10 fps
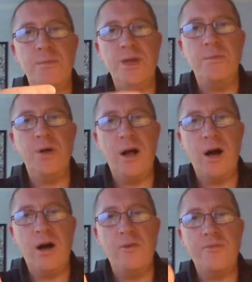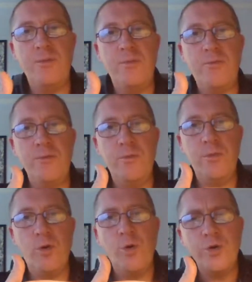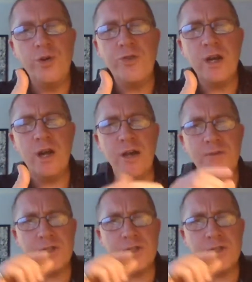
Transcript: people are from ordinary life.